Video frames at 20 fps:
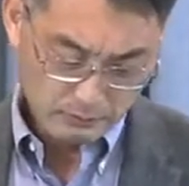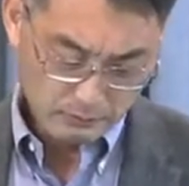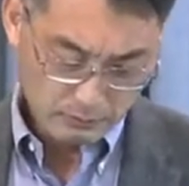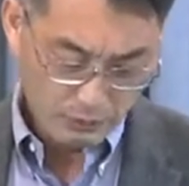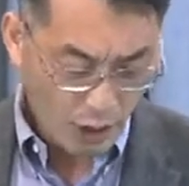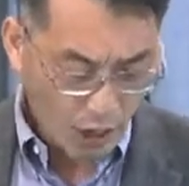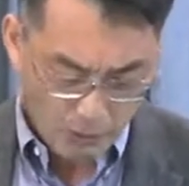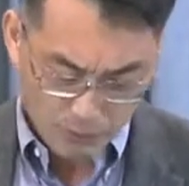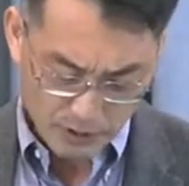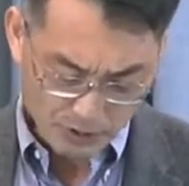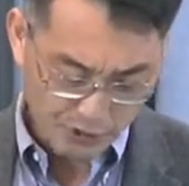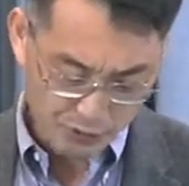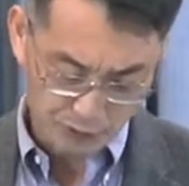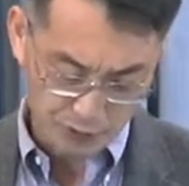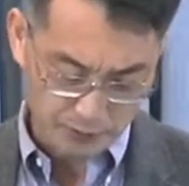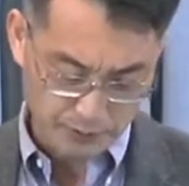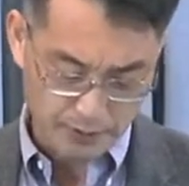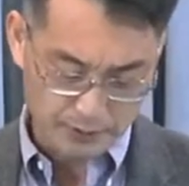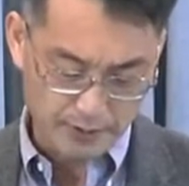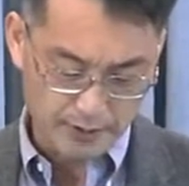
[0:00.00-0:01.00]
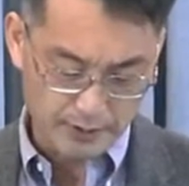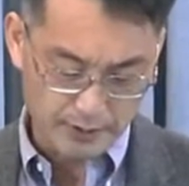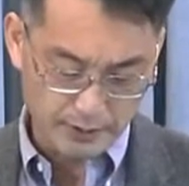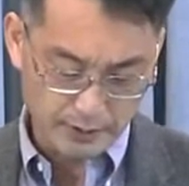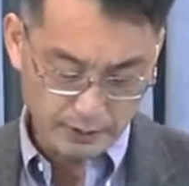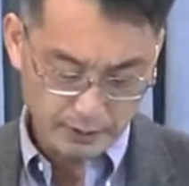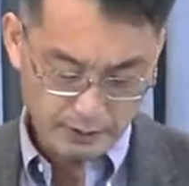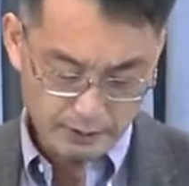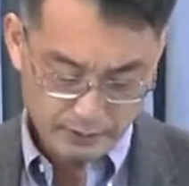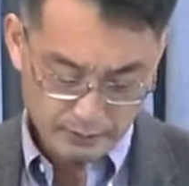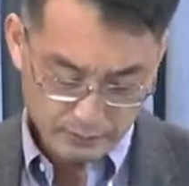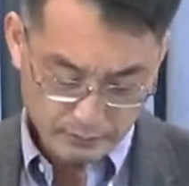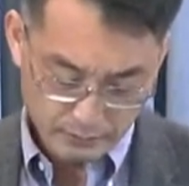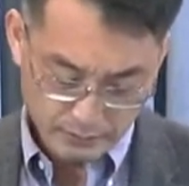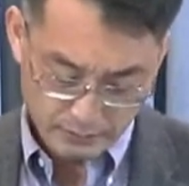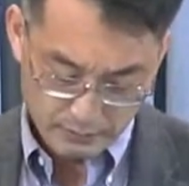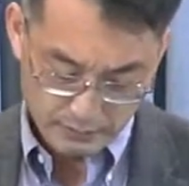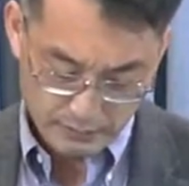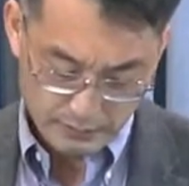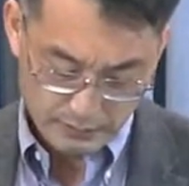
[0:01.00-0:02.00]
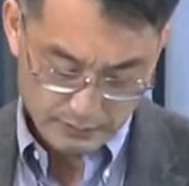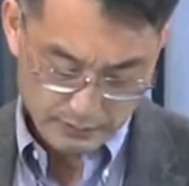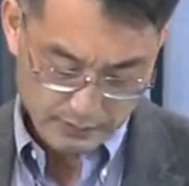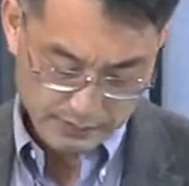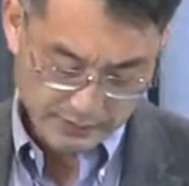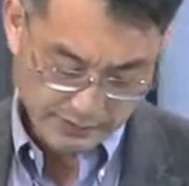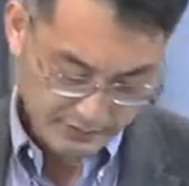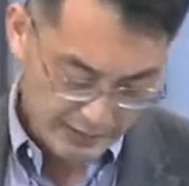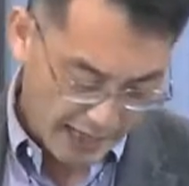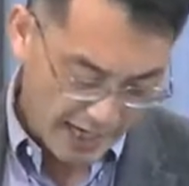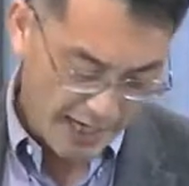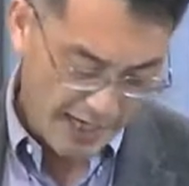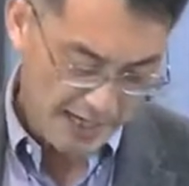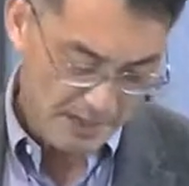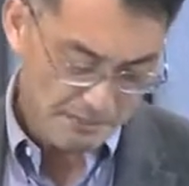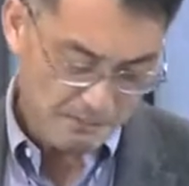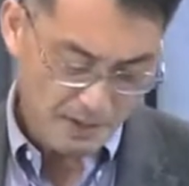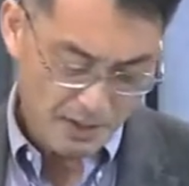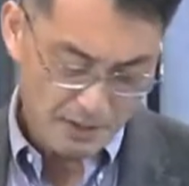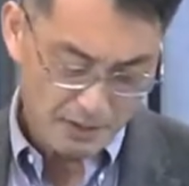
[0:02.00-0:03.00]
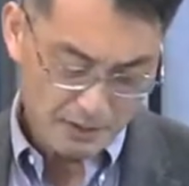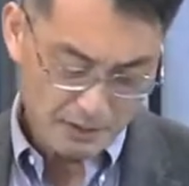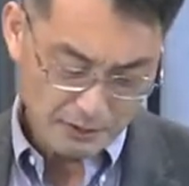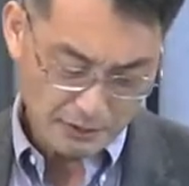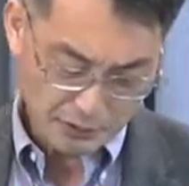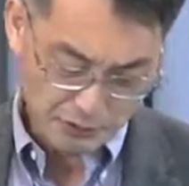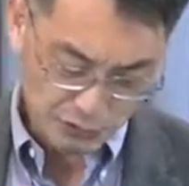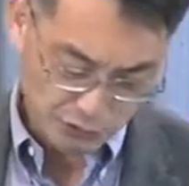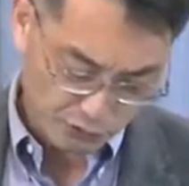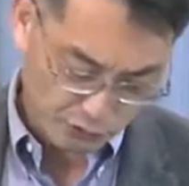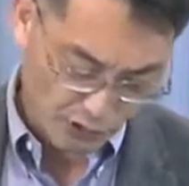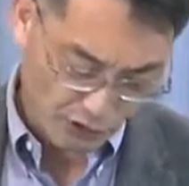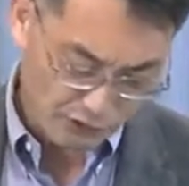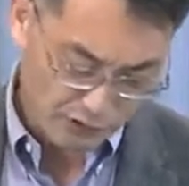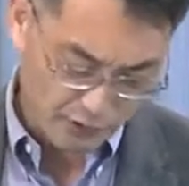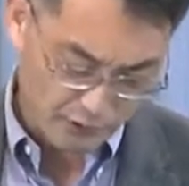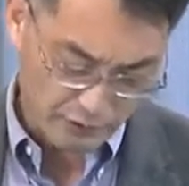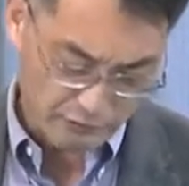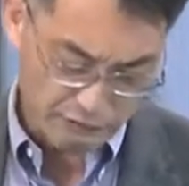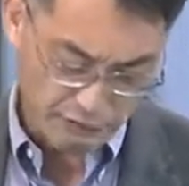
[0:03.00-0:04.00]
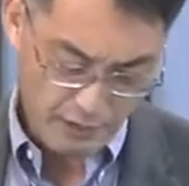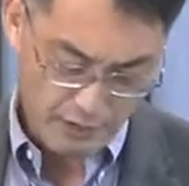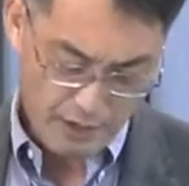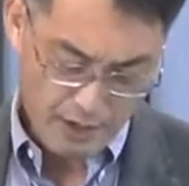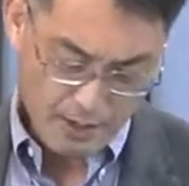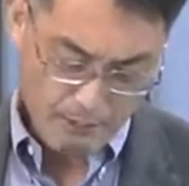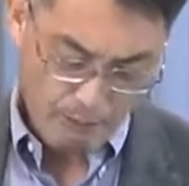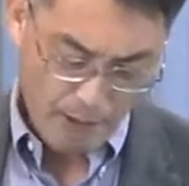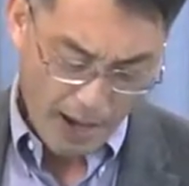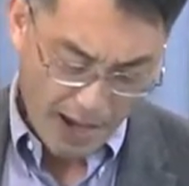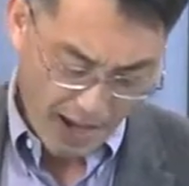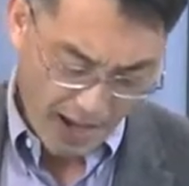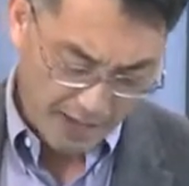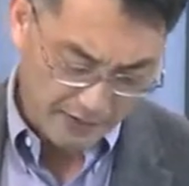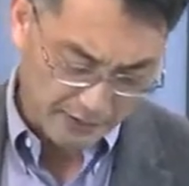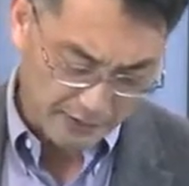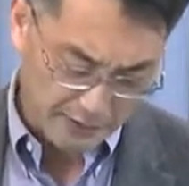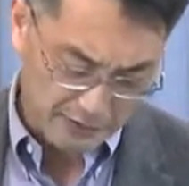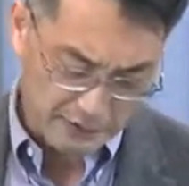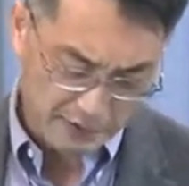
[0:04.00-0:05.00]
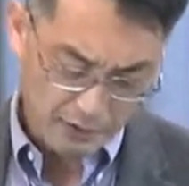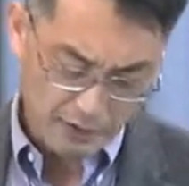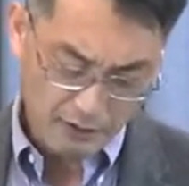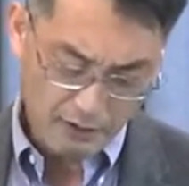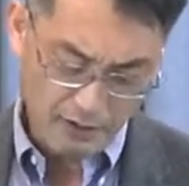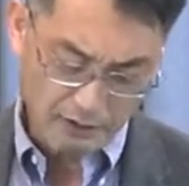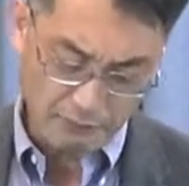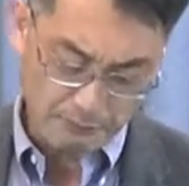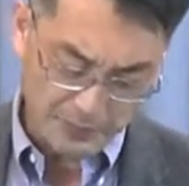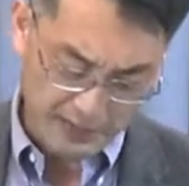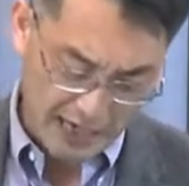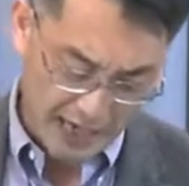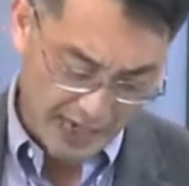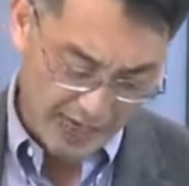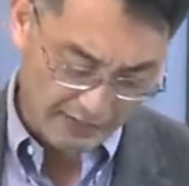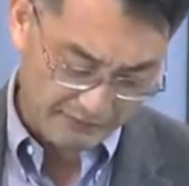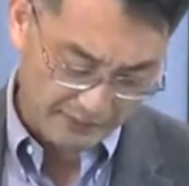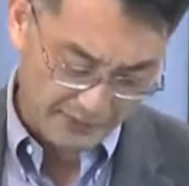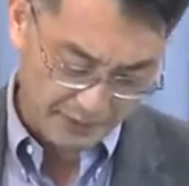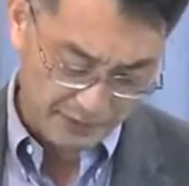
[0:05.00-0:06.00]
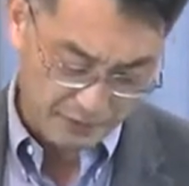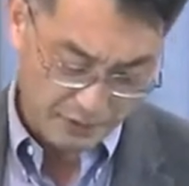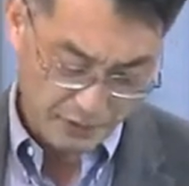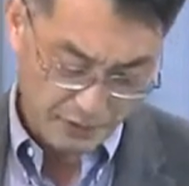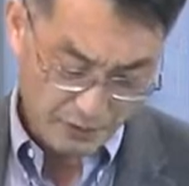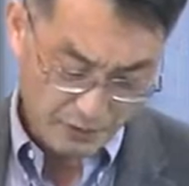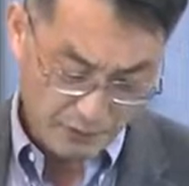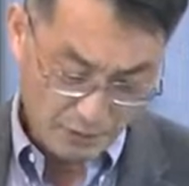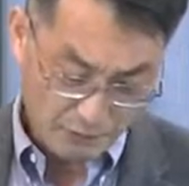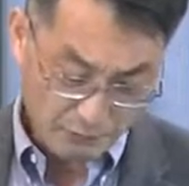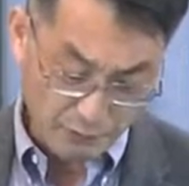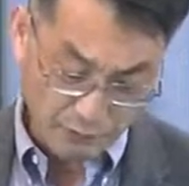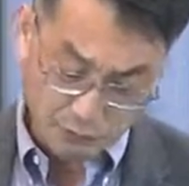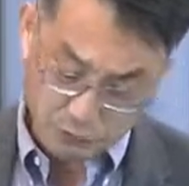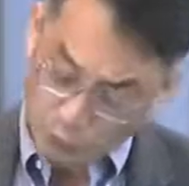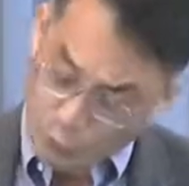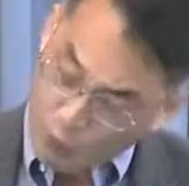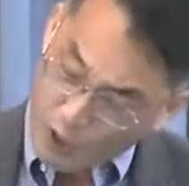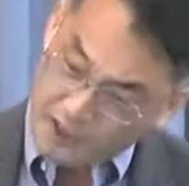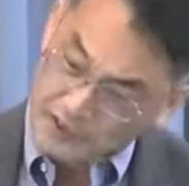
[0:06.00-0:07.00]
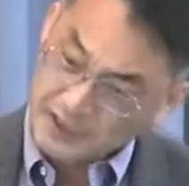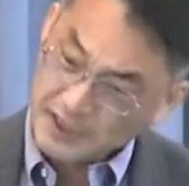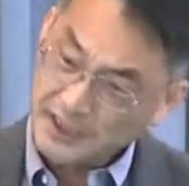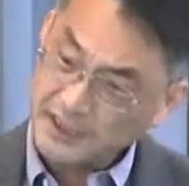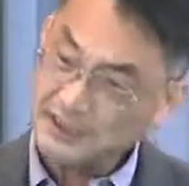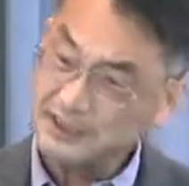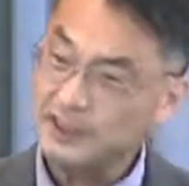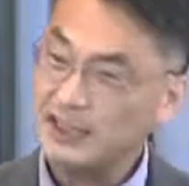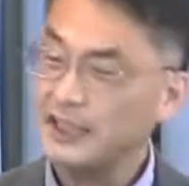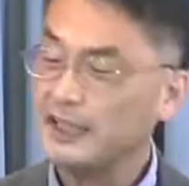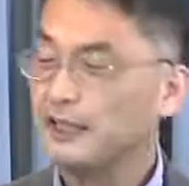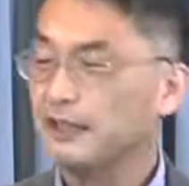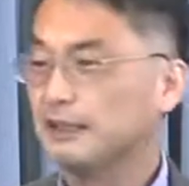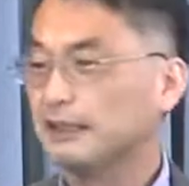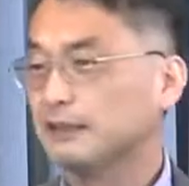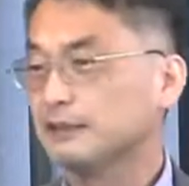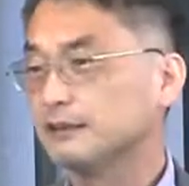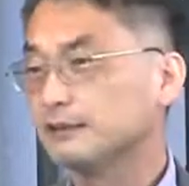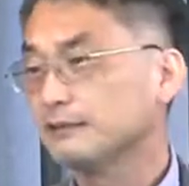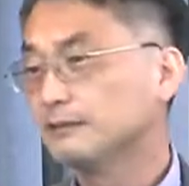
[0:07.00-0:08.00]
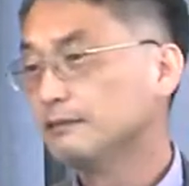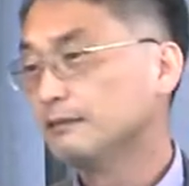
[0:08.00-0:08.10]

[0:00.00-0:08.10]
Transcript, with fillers: no maturity, the same destructive pattern of behavior for 20 years.